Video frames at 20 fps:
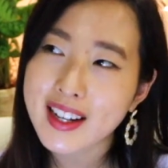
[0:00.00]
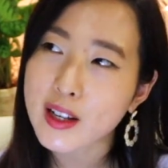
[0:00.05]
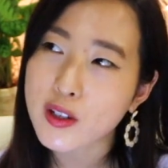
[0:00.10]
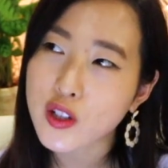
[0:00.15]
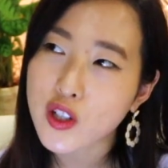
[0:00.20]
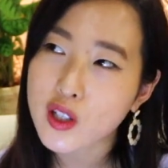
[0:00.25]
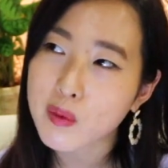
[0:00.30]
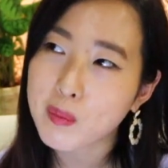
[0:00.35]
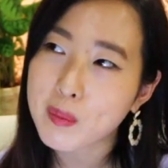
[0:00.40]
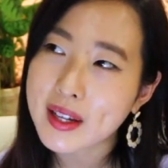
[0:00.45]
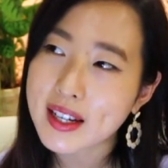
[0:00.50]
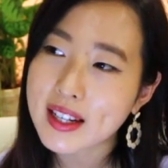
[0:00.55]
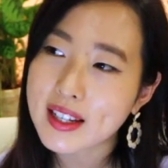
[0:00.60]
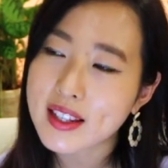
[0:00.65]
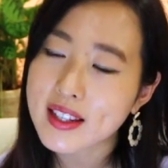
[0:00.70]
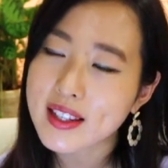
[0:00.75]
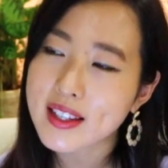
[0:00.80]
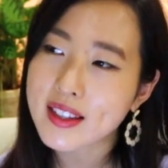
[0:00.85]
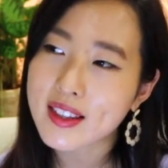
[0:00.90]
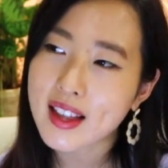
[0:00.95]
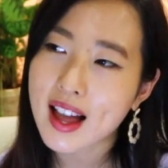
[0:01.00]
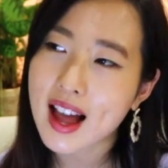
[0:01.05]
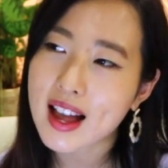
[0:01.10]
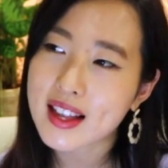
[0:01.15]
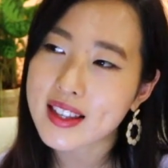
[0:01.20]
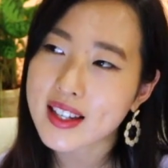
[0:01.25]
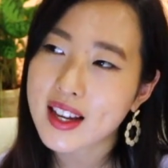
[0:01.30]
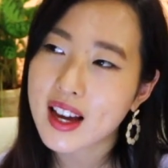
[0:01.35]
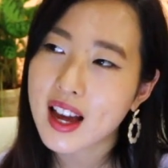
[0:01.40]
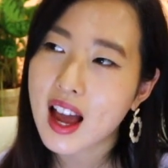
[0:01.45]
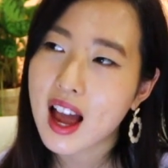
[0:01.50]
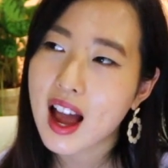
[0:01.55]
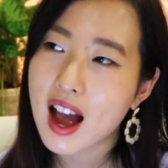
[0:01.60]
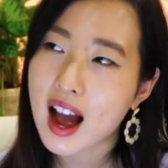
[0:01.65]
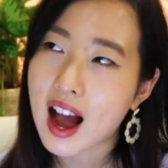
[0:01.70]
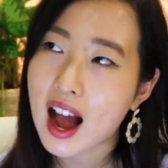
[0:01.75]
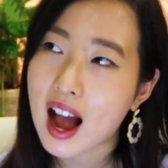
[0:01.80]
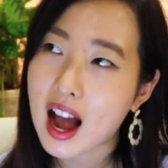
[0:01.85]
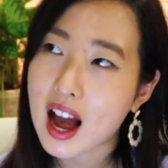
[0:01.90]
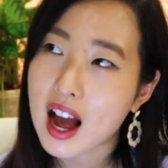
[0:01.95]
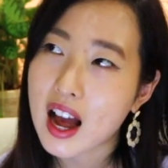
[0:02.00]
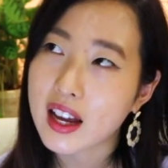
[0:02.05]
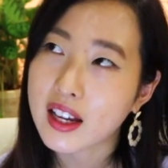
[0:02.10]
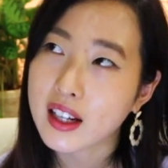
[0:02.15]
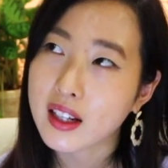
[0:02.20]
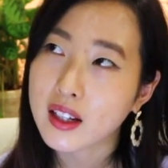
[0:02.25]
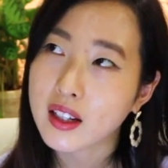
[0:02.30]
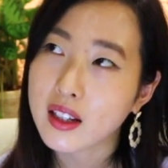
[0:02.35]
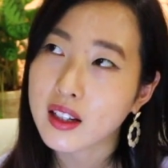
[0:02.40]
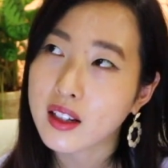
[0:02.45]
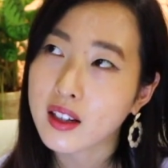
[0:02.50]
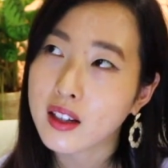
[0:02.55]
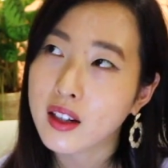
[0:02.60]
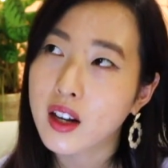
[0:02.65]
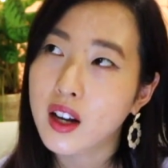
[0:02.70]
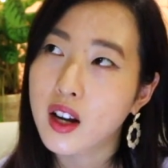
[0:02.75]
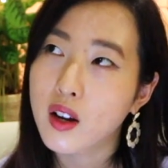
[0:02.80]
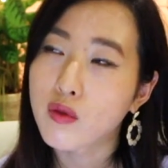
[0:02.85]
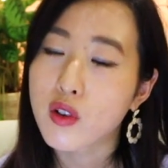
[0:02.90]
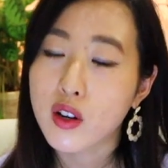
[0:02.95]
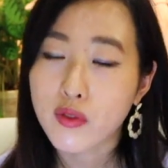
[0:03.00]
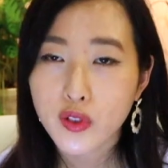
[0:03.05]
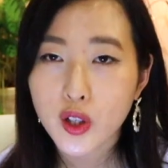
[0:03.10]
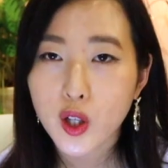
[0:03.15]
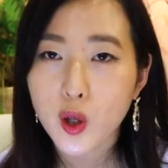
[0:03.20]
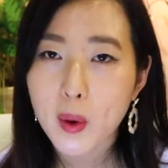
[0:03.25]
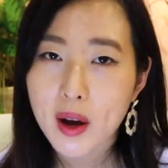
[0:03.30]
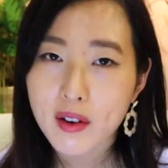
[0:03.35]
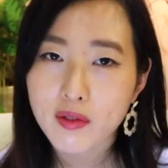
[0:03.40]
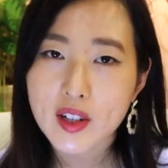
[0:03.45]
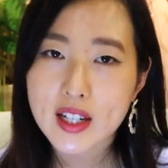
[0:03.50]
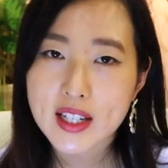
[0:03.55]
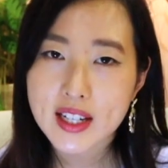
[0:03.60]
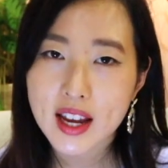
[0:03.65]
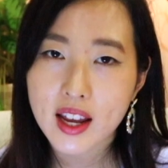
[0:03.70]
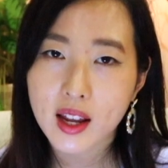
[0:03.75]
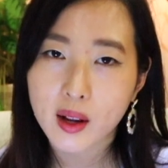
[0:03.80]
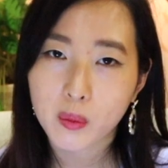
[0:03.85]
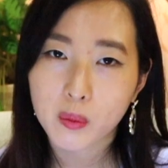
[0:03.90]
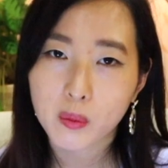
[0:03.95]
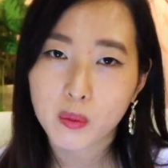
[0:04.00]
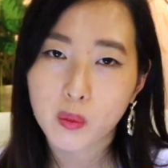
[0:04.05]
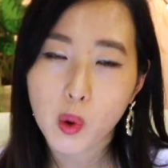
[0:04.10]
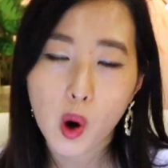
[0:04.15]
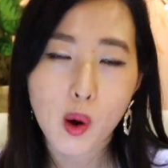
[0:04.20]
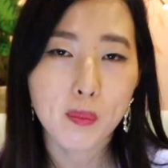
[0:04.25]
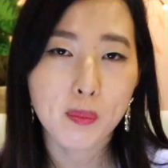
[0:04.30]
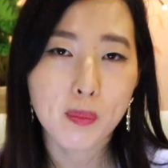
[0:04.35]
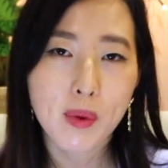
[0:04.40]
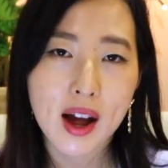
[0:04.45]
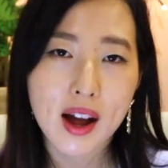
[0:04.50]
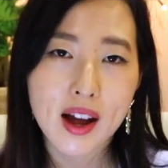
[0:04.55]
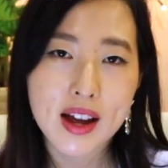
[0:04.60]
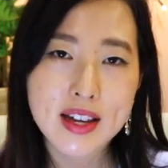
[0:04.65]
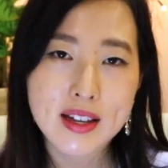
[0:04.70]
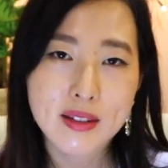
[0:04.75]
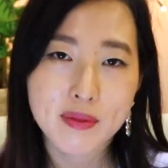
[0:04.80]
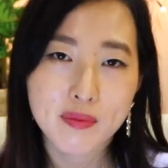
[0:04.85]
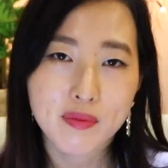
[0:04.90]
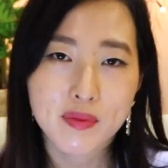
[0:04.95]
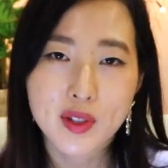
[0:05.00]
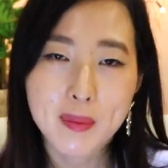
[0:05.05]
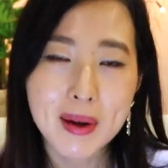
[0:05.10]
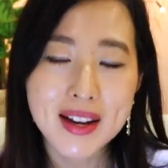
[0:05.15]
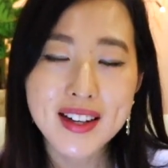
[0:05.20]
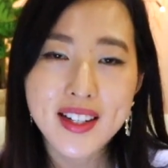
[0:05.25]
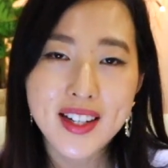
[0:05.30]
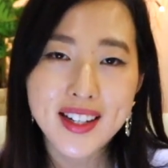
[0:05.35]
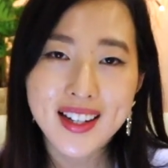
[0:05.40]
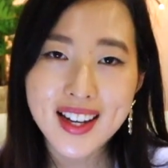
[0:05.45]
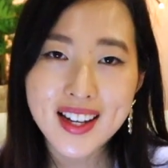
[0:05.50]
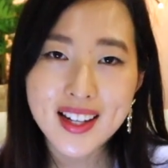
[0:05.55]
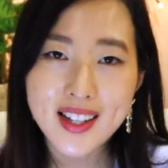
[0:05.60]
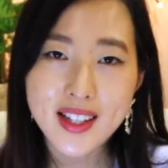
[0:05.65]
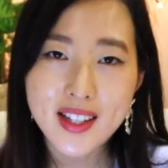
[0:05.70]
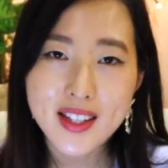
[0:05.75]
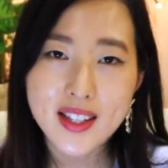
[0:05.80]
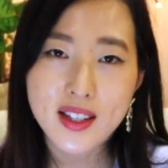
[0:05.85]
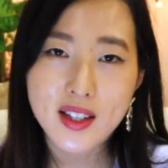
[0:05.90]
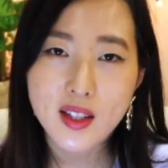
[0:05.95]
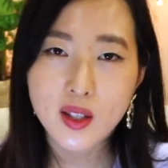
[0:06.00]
It just means that I review every day what my spending is.